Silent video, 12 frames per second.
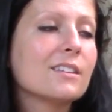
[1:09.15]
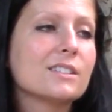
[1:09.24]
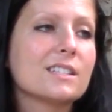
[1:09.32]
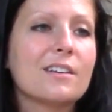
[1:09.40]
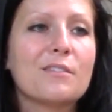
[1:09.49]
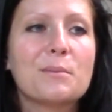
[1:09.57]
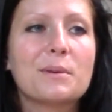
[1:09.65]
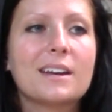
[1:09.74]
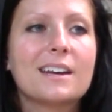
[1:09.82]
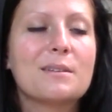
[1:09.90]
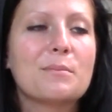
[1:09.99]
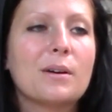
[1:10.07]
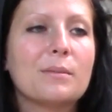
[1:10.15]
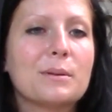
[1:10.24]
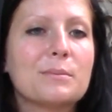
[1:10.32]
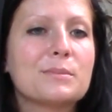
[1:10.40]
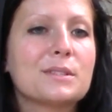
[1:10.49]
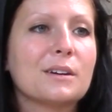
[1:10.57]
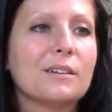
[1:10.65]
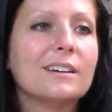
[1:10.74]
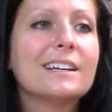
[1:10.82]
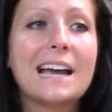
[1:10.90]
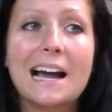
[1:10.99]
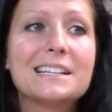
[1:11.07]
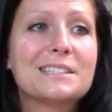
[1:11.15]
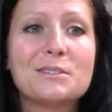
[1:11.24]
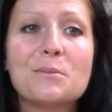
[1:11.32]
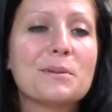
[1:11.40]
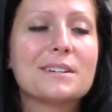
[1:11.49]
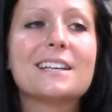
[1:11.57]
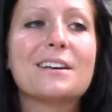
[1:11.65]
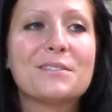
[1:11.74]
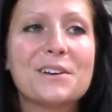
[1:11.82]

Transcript: there's never been any problem. So yeah, it's super safe